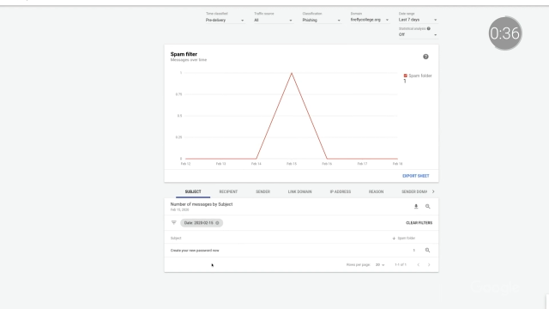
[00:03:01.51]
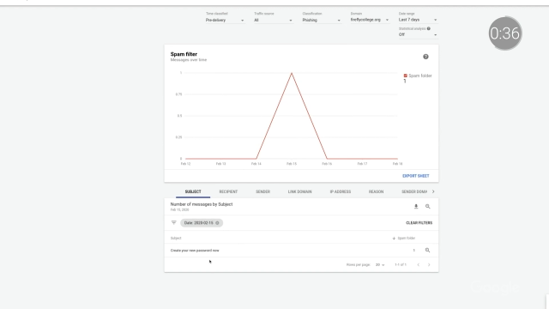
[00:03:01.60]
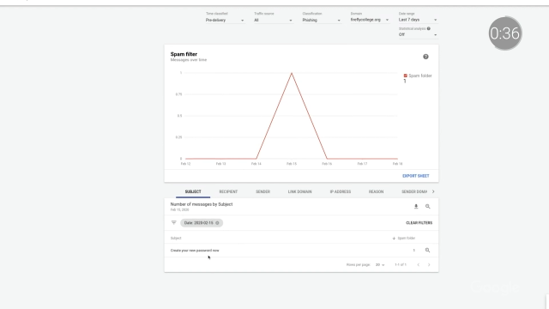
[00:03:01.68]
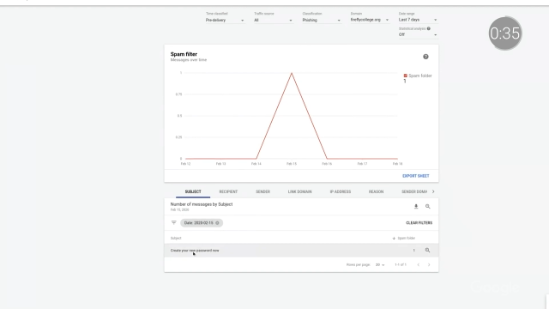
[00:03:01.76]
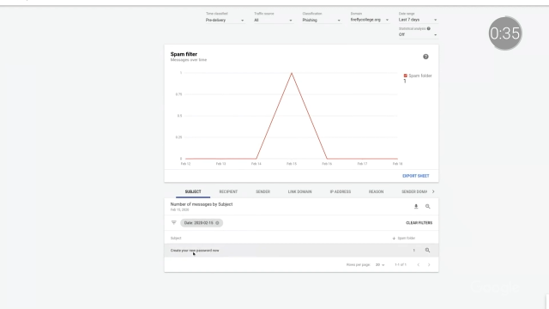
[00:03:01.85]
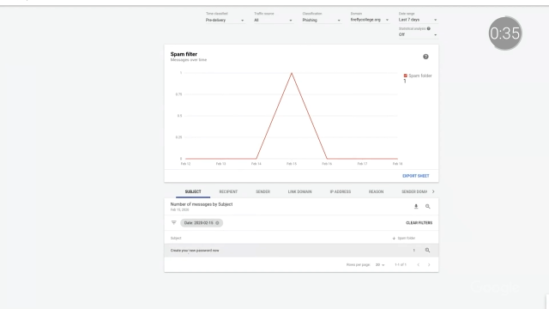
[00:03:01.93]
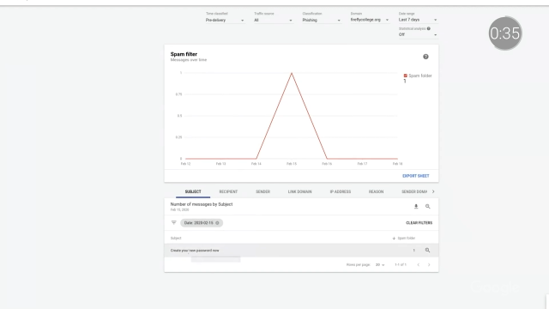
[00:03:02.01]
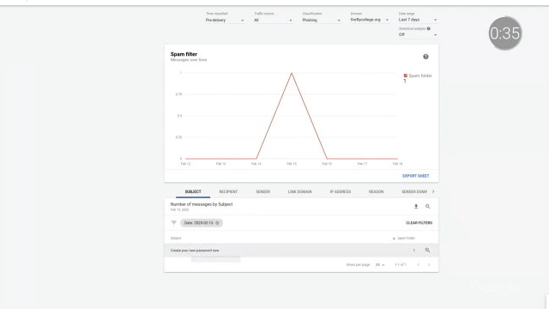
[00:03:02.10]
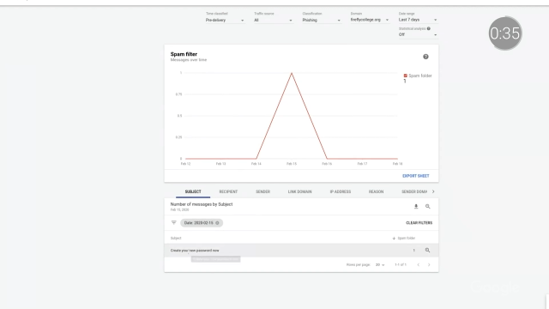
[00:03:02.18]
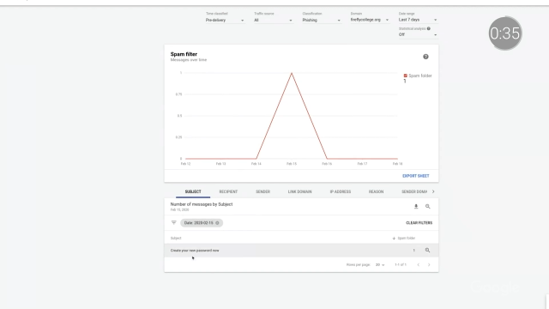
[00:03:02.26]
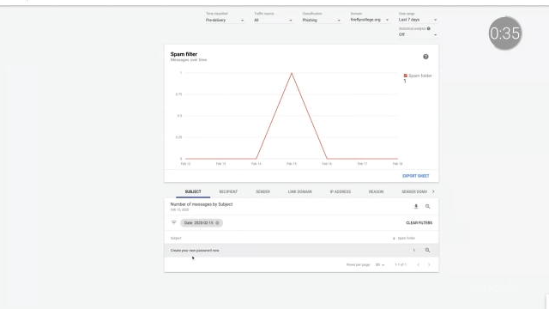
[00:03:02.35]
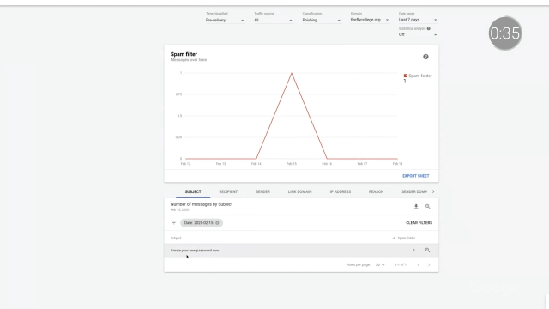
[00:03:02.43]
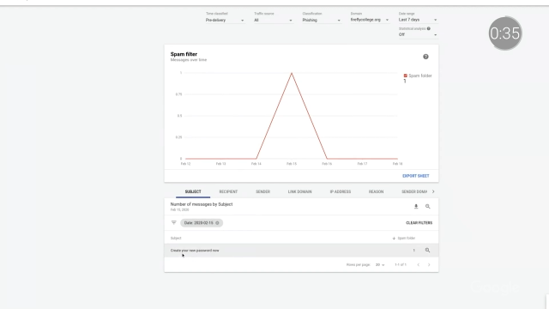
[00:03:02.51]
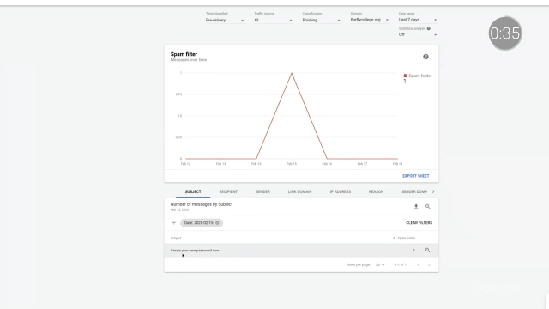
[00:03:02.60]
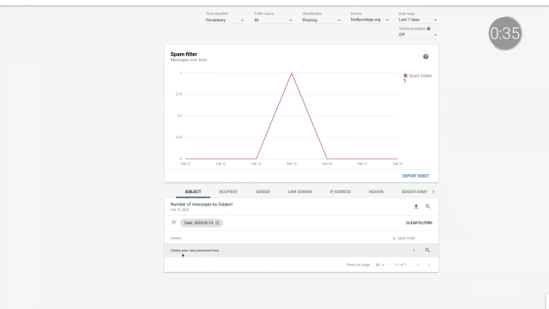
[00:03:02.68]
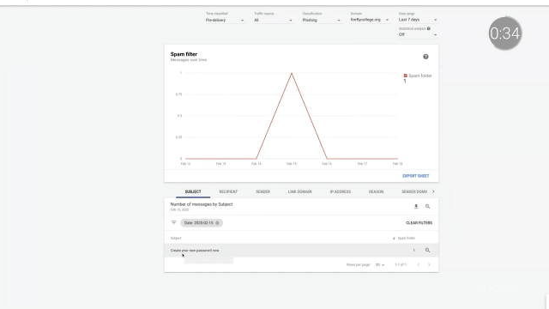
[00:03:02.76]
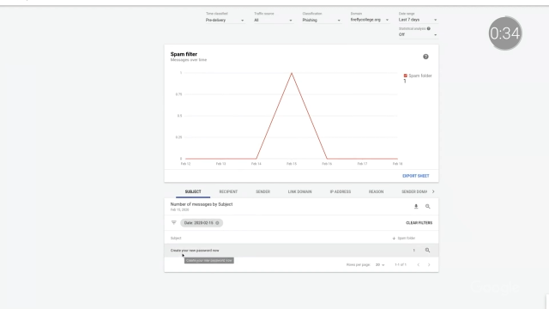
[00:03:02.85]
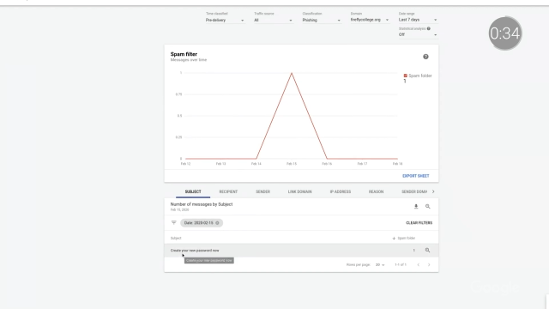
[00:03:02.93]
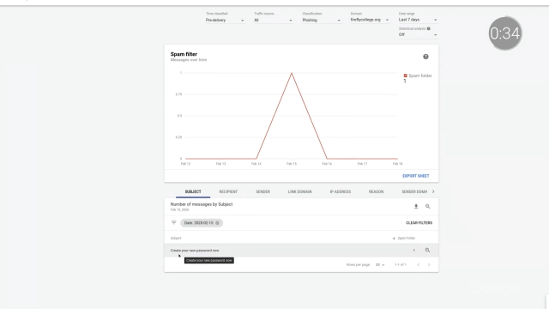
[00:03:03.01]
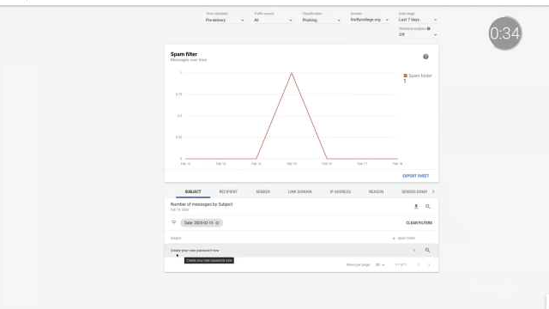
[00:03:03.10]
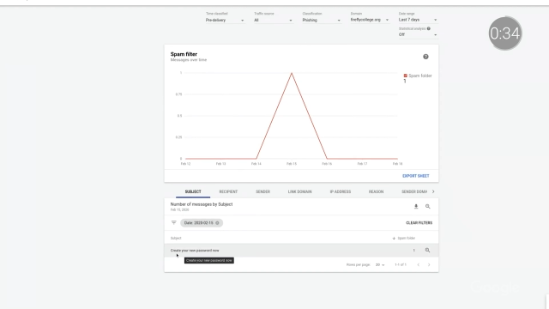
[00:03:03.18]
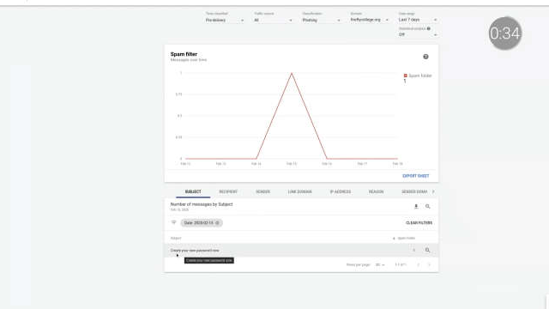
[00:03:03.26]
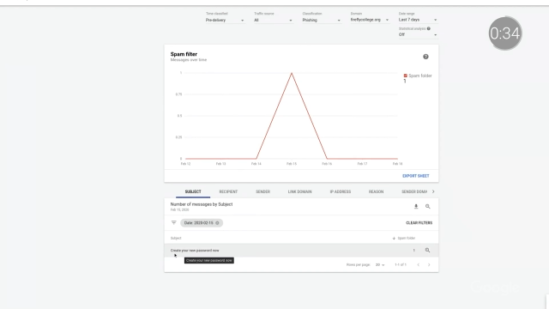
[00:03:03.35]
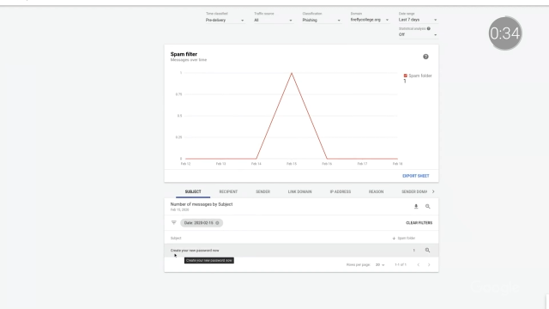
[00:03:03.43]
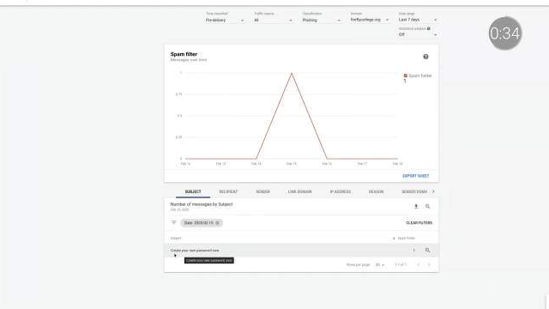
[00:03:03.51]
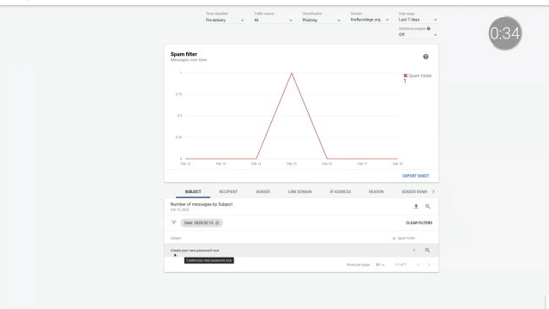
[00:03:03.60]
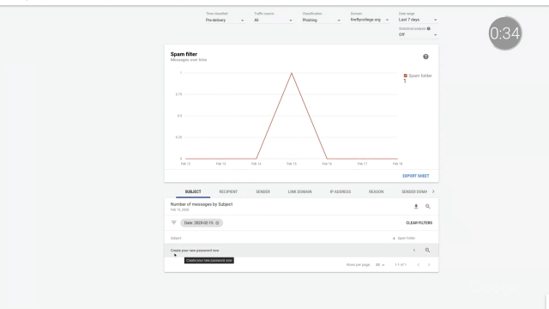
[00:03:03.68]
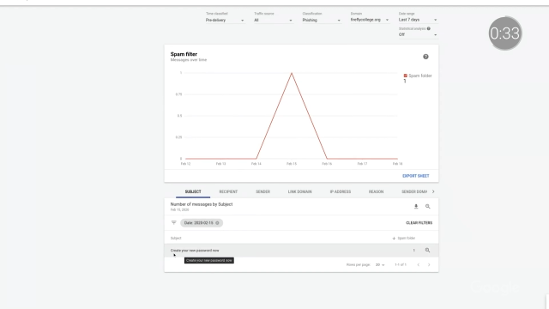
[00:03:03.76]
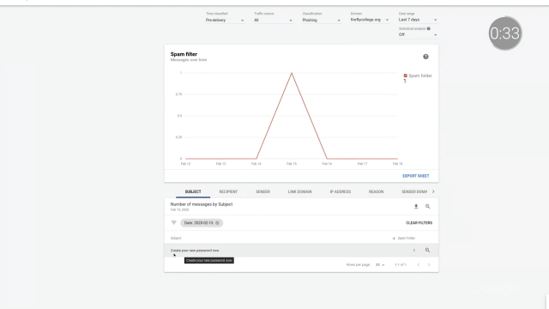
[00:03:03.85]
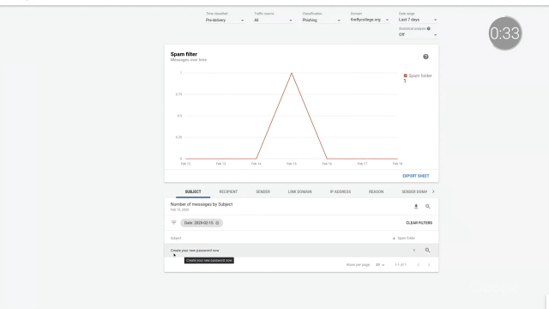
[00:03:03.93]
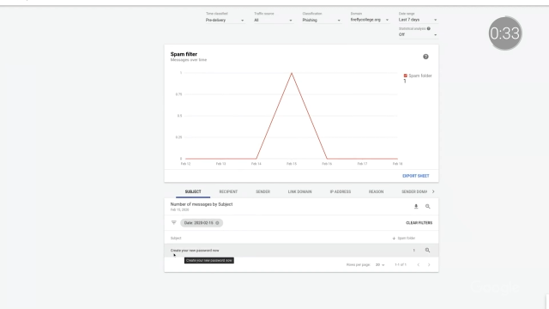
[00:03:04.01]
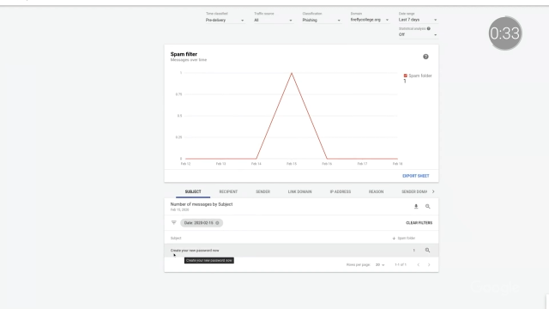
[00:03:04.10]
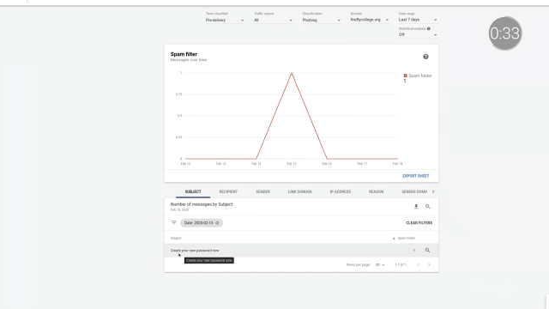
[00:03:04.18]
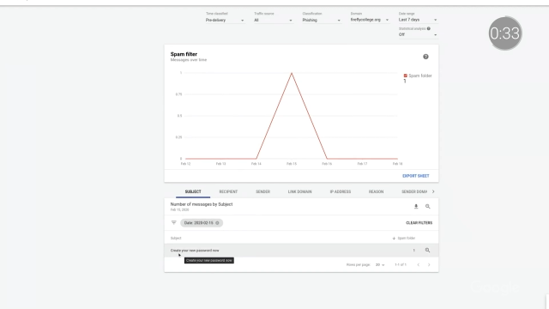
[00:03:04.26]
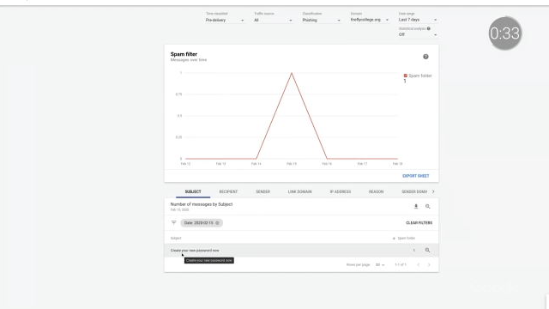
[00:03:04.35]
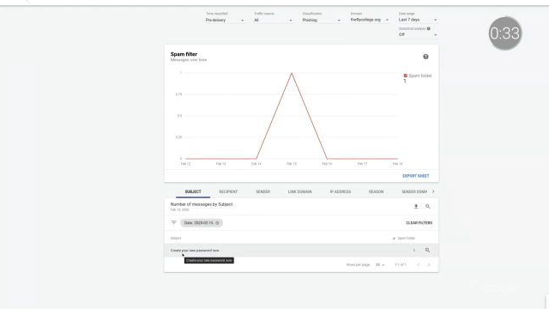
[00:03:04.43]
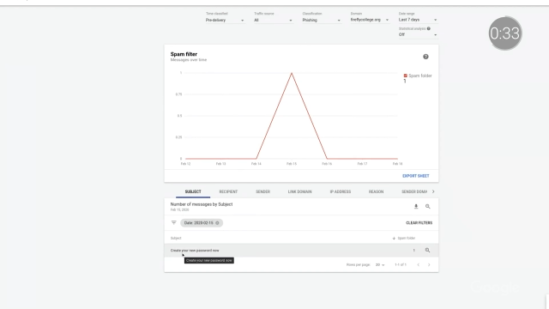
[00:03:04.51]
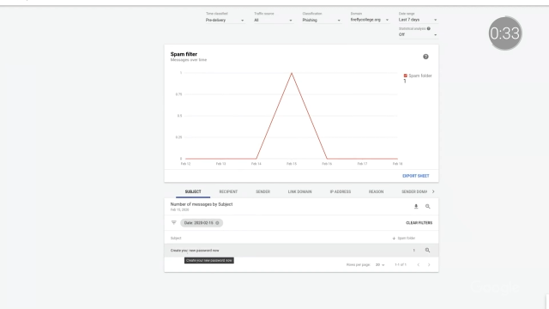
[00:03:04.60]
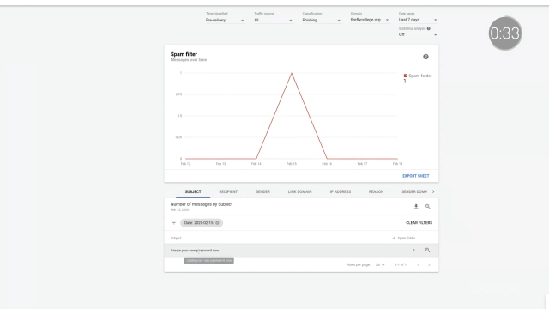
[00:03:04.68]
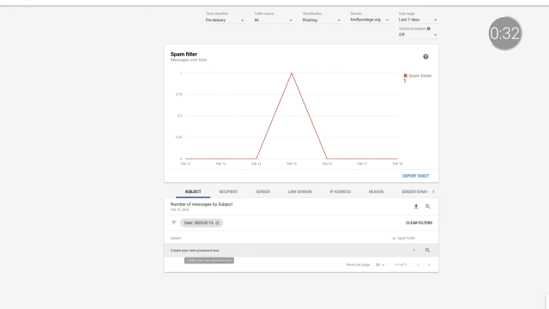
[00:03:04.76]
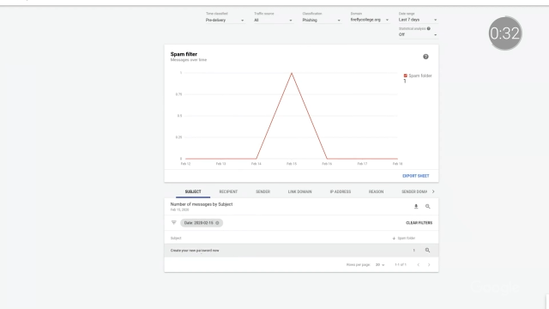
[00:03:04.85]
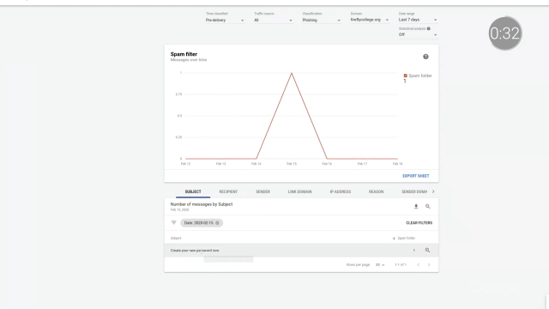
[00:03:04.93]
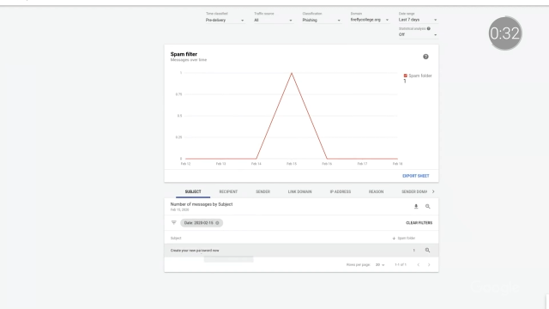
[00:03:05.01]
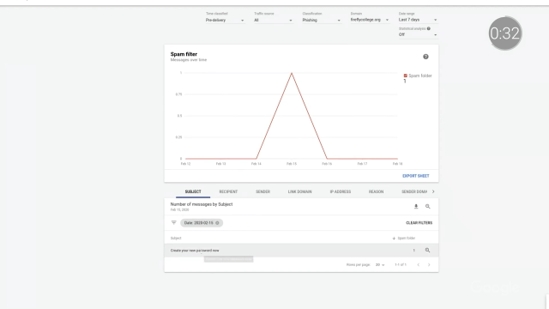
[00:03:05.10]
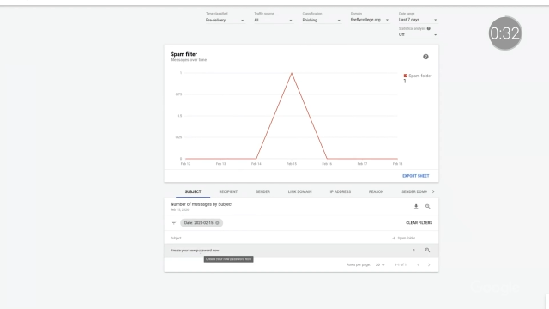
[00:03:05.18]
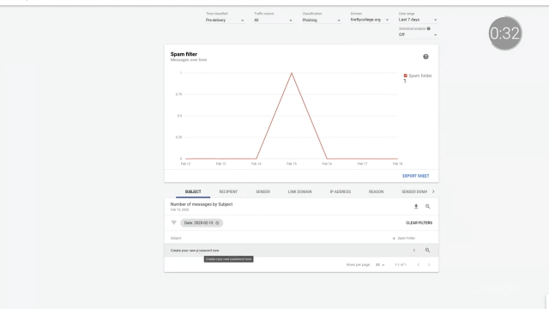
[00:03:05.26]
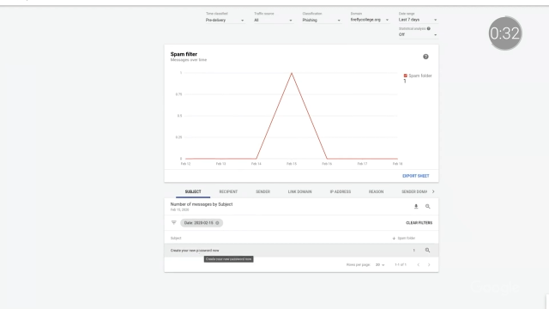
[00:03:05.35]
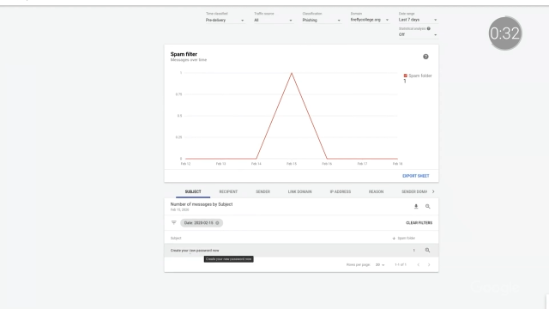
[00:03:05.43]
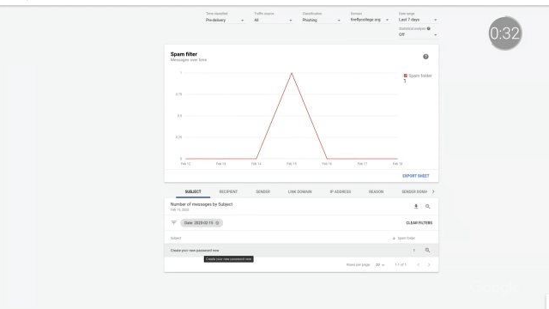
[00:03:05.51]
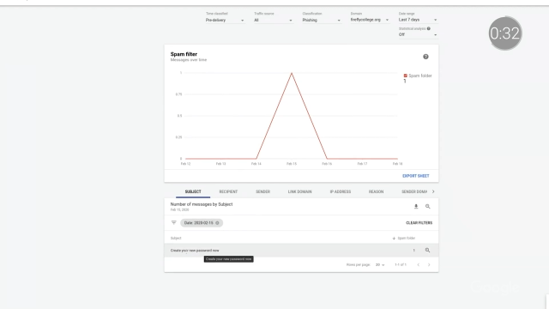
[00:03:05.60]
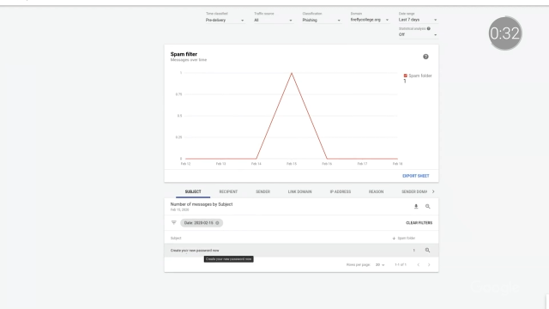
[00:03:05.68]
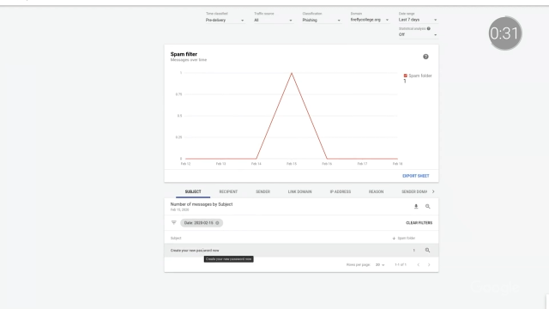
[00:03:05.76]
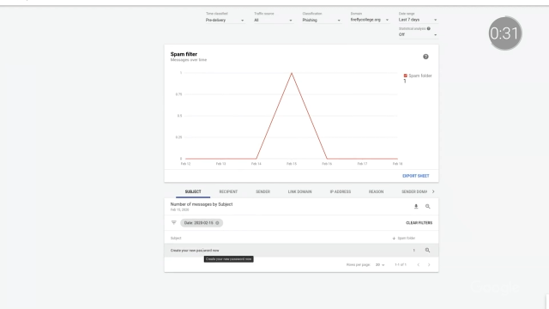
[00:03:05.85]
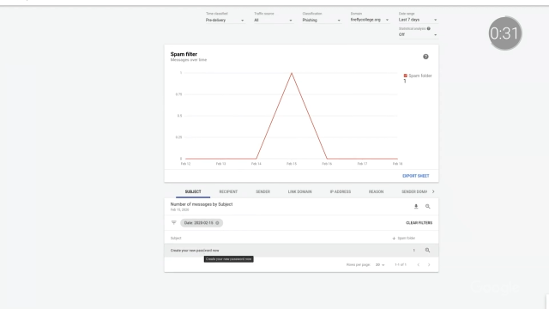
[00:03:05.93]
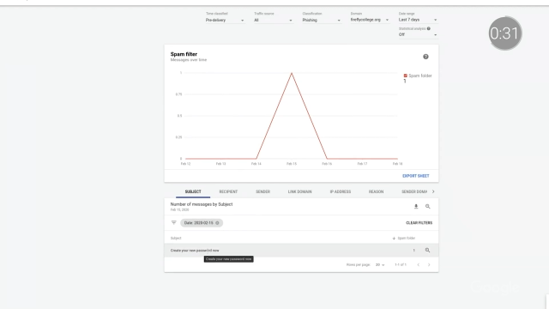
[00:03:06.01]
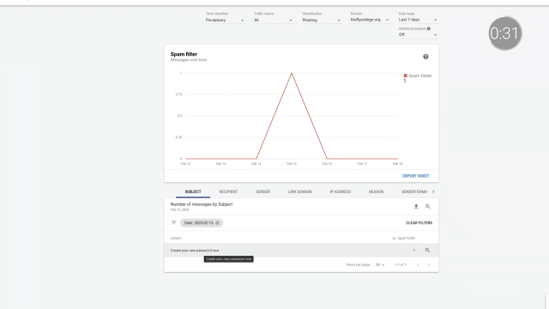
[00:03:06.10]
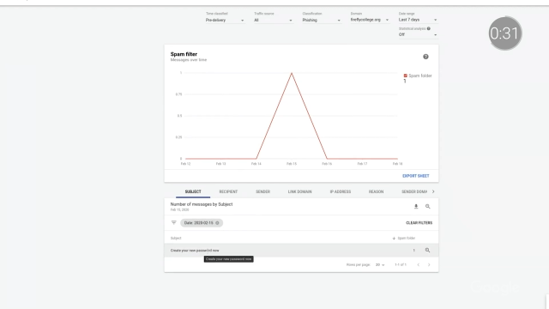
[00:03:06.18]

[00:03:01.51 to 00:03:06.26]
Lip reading: [unreadable: no face in view]